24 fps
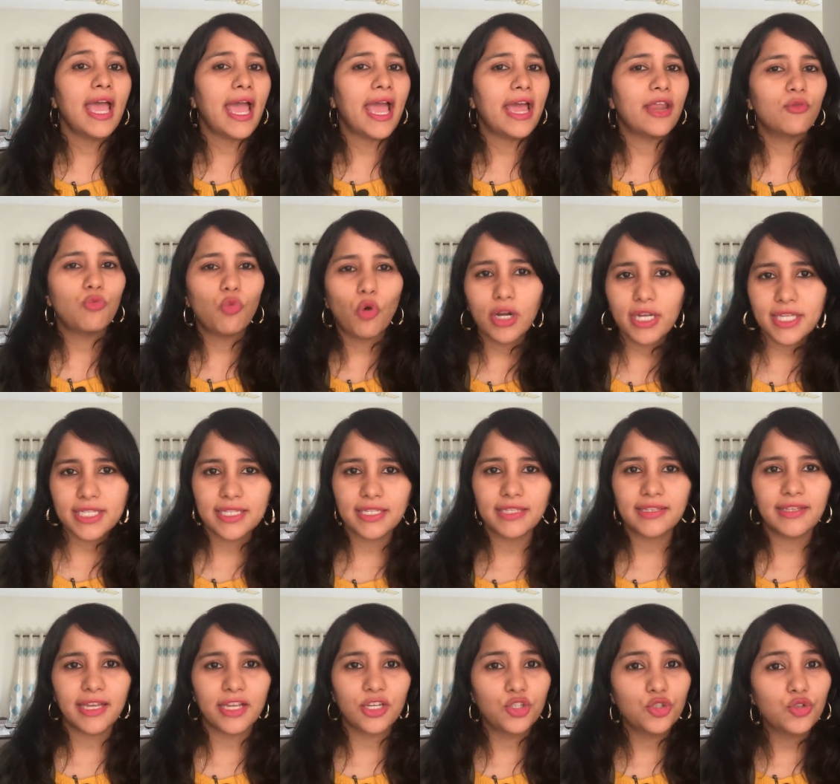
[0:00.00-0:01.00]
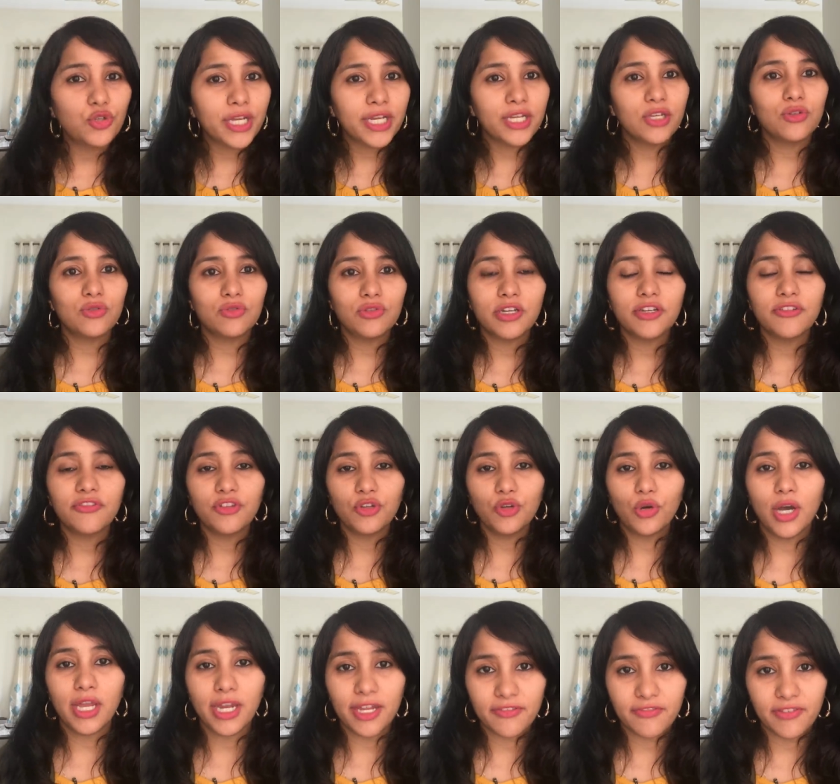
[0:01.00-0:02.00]
and what is it that you can do if
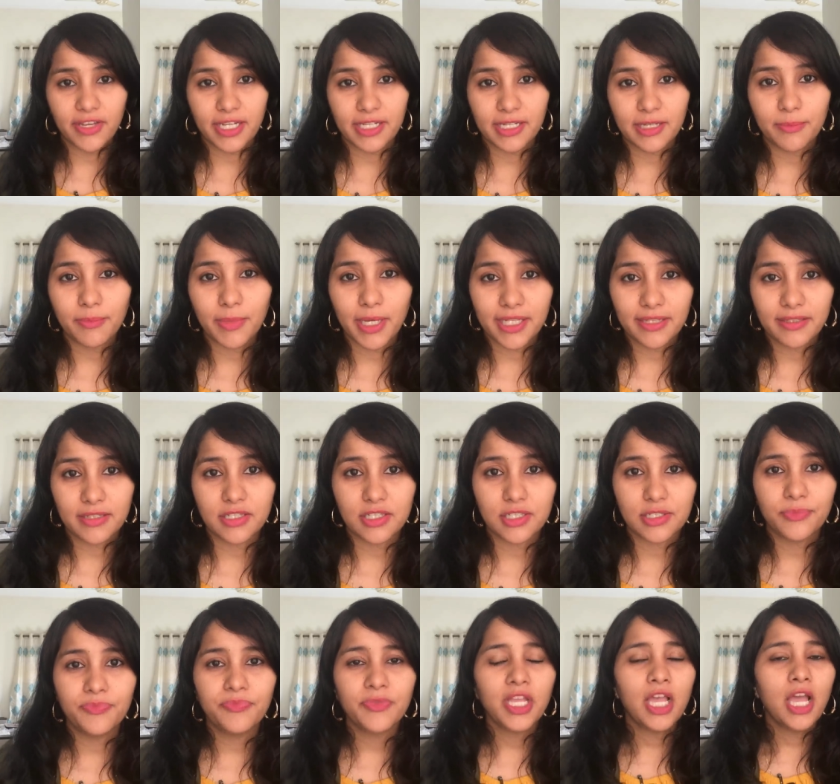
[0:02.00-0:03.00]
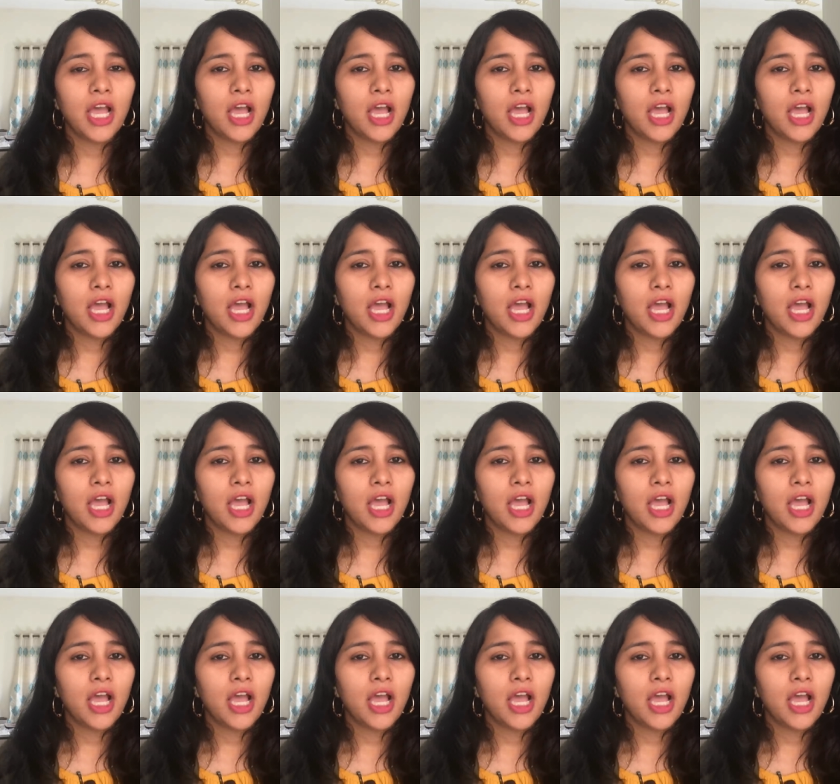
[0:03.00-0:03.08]
you are affected by this.